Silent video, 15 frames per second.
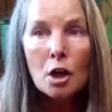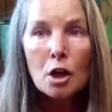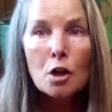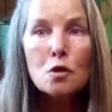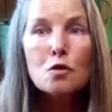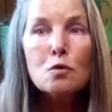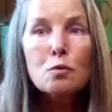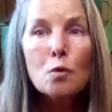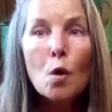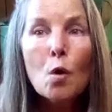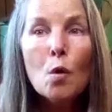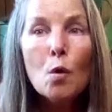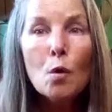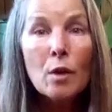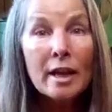
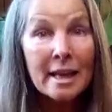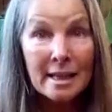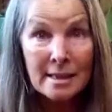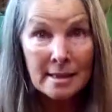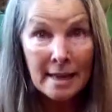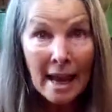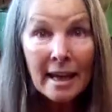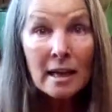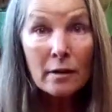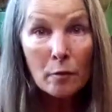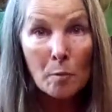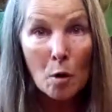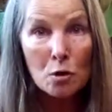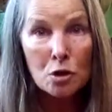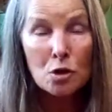control his negative
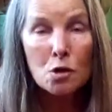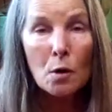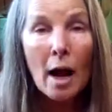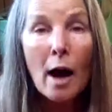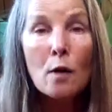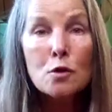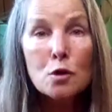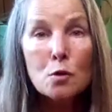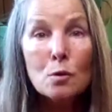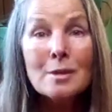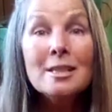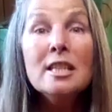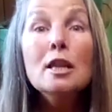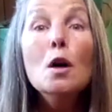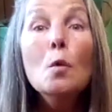emotions, or how to
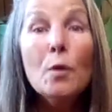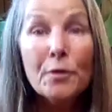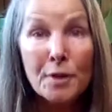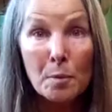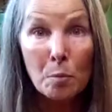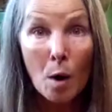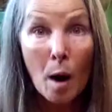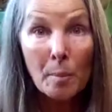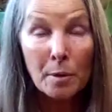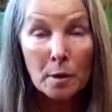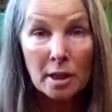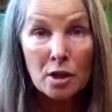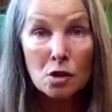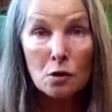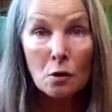deal with them
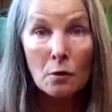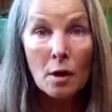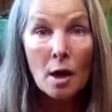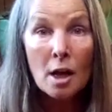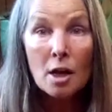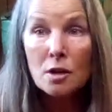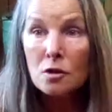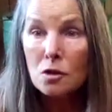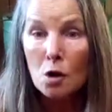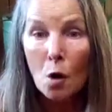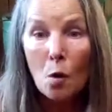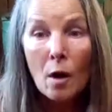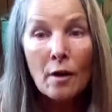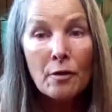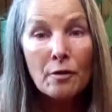properly
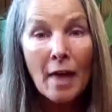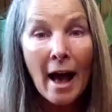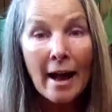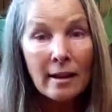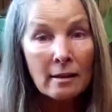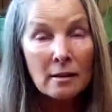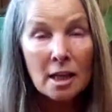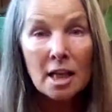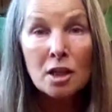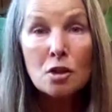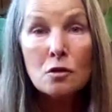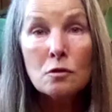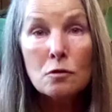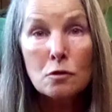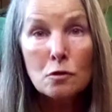so that he
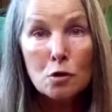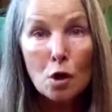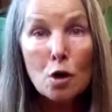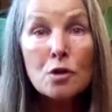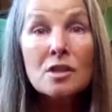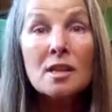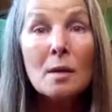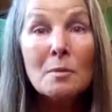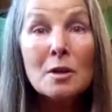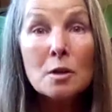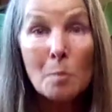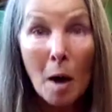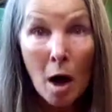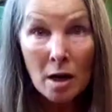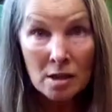turns them
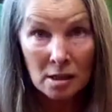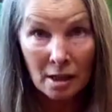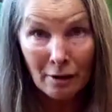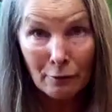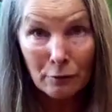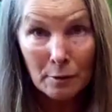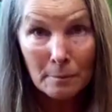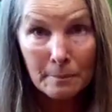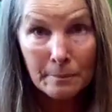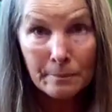into positive,